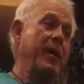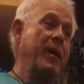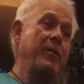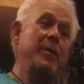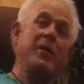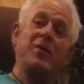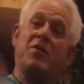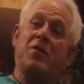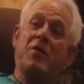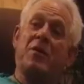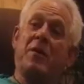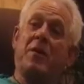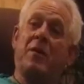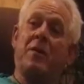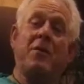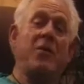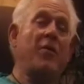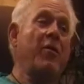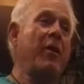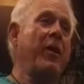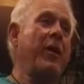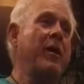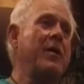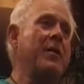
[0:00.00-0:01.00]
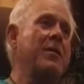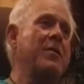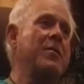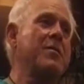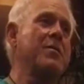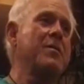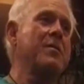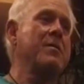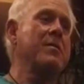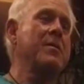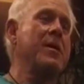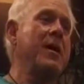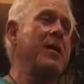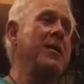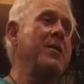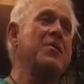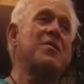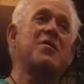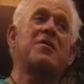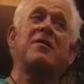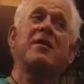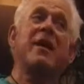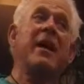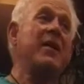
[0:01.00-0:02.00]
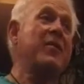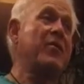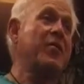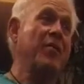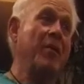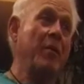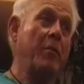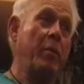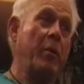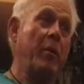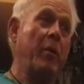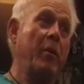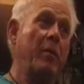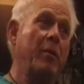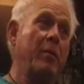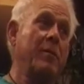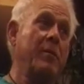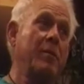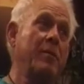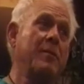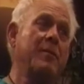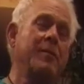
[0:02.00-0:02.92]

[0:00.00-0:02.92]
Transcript: debits and credits, and it's that simple.